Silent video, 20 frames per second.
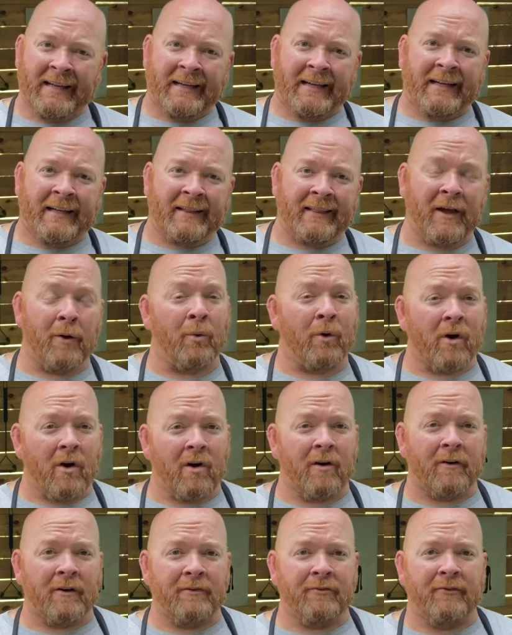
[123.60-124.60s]
they were
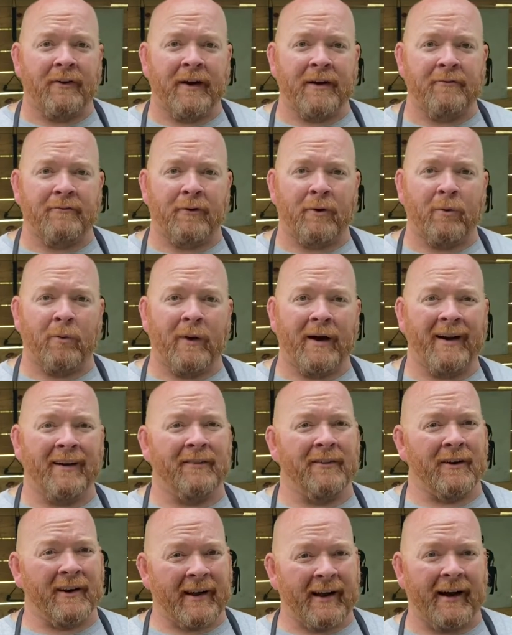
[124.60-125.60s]
hard to find for a while
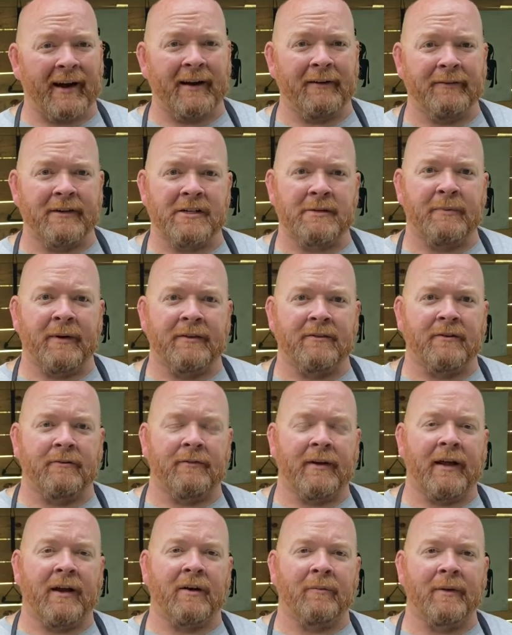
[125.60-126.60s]
and they're kind of expensive
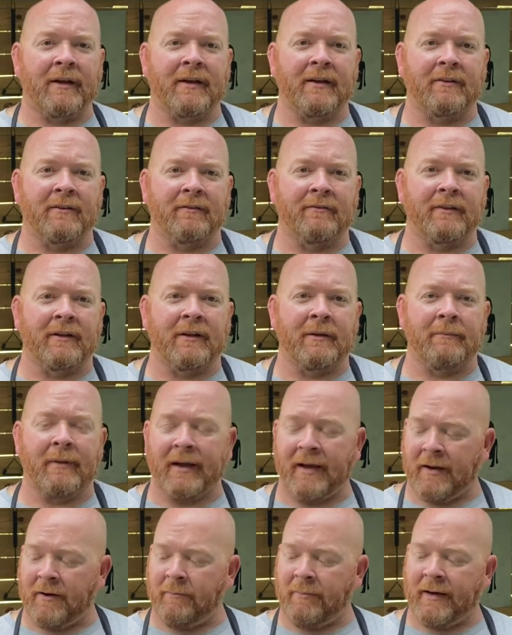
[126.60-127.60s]
now because of the demand,